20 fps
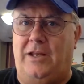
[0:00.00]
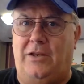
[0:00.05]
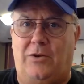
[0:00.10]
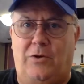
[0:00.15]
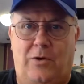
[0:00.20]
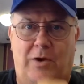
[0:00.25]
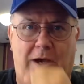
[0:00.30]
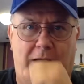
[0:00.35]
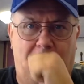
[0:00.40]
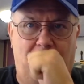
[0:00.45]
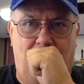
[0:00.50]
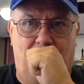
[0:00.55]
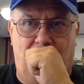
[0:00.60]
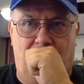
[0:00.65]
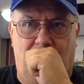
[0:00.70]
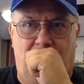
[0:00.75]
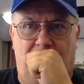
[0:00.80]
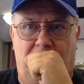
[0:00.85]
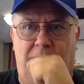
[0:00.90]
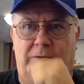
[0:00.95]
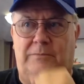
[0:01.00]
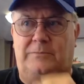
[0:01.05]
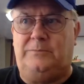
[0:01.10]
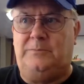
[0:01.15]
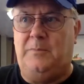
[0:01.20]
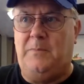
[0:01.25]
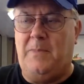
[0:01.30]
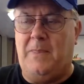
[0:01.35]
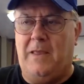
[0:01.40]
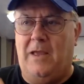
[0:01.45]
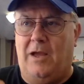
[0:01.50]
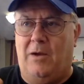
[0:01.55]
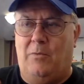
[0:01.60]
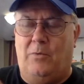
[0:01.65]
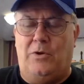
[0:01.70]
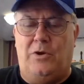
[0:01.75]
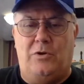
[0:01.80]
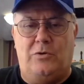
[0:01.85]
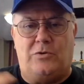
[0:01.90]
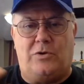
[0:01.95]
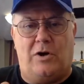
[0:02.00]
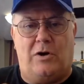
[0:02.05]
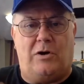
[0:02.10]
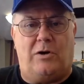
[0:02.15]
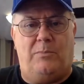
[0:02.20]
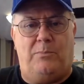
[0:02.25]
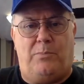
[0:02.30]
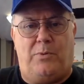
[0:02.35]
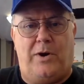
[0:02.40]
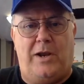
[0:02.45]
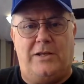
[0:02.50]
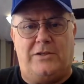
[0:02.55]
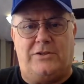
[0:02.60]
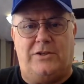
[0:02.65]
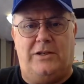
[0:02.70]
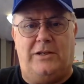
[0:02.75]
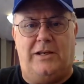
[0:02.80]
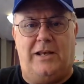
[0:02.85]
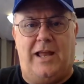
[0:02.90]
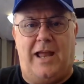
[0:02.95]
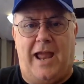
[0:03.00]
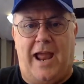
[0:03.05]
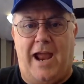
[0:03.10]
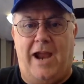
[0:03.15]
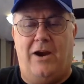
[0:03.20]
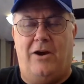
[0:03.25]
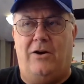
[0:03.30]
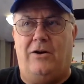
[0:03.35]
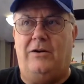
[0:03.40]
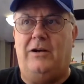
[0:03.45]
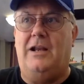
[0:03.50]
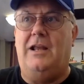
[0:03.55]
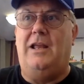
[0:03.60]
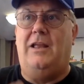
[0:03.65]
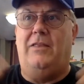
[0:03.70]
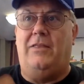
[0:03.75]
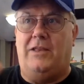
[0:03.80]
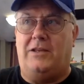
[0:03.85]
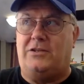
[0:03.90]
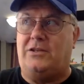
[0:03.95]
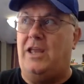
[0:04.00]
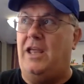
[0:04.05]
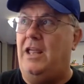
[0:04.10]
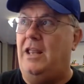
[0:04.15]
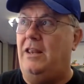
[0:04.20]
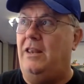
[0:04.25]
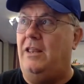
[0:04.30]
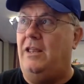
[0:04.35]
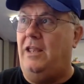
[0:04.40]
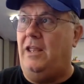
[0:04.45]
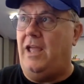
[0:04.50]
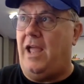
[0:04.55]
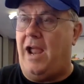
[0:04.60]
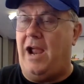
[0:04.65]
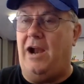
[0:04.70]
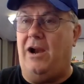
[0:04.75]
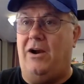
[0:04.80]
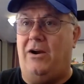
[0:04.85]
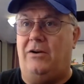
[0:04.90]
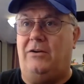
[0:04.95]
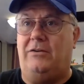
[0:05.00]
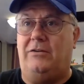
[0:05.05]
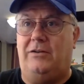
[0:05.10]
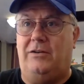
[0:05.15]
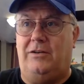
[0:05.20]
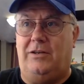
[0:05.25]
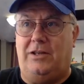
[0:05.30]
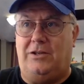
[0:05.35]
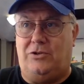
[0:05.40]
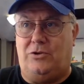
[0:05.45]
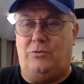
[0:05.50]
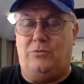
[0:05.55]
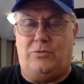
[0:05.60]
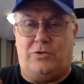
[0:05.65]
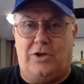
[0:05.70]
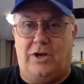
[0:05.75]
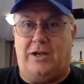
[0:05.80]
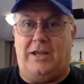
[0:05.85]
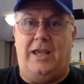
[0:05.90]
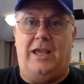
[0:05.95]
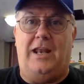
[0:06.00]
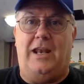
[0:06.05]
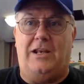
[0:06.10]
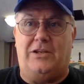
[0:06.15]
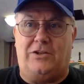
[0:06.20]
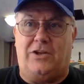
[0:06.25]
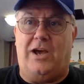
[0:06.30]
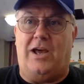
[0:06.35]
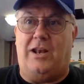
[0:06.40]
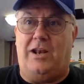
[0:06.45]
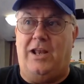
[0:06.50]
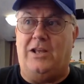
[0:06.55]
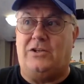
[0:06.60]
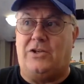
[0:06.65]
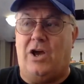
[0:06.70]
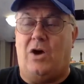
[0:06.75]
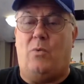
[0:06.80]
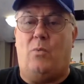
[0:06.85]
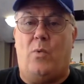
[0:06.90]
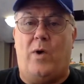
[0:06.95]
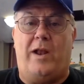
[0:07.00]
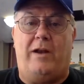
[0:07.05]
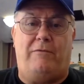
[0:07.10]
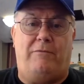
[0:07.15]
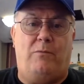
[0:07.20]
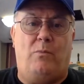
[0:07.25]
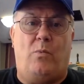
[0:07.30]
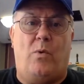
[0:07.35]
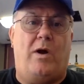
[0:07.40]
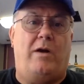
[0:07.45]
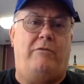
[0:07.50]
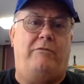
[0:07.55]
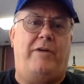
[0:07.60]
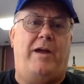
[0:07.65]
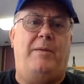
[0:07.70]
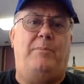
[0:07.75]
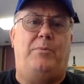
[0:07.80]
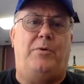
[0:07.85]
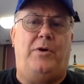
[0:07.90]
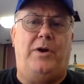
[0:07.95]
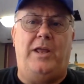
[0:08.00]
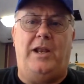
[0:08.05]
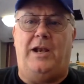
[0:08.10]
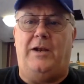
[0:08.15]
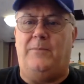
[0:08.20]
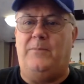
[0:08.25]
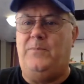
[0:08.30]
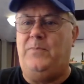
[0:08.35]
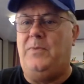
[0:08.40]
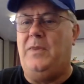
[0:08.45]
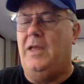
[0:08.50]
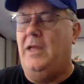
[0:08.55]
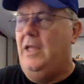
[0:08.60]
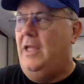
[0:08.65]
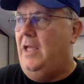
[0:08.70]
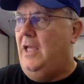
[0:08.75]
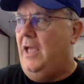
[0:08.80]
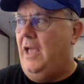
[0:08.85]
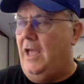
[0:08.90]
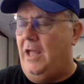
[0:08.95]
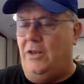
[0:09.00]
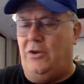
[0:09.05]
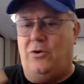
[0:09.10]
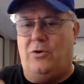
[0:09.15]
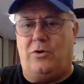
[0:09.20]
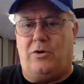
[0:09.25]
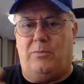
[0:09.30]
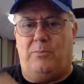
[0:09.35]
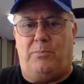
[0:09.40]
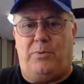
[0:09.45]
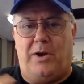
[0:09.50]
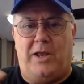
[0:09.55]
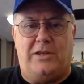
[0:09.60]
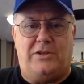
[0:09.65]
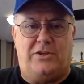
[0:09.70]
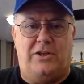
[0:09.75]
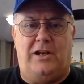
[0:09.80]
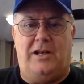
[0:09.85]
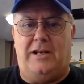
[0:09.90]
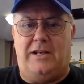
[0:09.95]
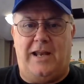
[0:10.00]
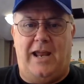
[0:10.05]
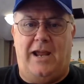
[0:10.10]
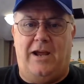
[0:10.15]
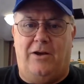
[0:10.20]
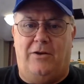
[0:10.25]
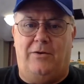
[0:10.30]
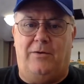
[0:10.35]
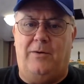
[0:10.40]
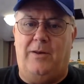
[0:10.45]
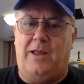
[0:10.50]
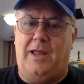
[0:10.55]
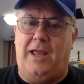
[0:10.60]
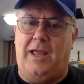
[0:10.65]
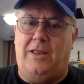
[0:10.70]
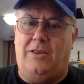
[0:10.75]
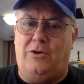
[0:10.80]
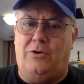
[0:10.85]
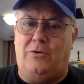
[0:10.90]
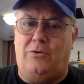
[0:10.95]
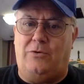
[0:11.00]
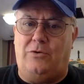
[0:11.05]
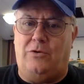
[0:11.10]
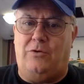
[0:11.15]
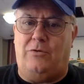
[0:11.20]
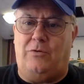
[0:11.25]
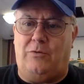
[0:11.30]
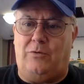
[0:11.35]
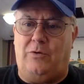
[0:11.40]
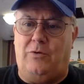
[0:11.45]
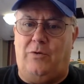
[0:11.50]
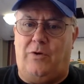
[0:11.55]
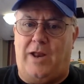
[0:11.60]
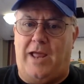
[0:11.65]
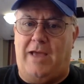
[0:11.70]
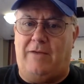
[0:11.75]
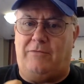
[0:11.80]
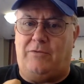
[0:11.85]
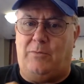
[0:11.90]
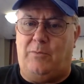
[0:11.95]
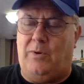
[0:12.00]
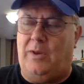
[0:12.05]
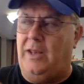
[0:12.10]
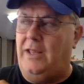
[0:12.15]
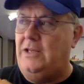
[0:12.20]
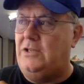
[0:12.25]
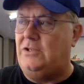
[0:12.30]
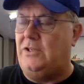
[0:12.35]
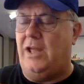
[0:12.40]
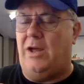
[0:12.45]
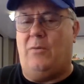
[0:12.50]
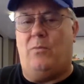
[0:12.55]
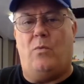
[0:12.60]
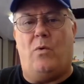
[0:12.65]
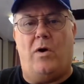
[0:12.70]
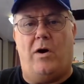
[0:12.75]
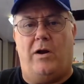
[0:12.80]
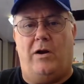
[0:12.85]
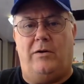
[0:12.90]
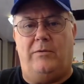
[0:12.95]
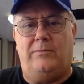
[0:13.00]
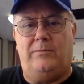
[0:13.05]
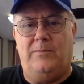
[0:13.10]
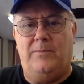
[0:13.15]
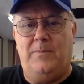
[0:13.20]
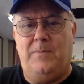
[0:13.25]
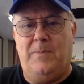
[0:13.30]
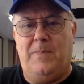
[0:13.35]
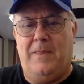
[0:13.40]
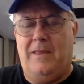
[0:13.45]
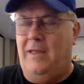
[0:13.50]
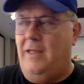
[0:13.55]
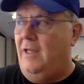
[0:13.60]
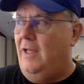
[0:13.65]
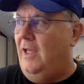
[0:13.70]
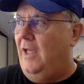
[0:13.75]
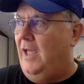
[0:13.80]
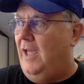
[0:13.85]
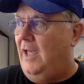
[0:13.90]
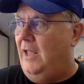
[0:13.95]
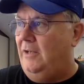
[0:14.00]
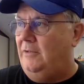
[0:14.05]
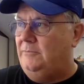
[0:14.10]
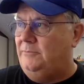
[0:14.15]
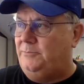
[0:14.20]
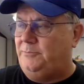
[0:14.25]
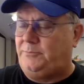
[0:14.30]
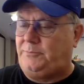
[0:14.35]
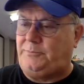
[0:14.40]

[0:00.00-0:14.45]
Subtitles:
And you got, and when you start compressing air that's in the air that you suck in, it's got water vapor in it, and you're compressing it down, and you're going to have to release that water, and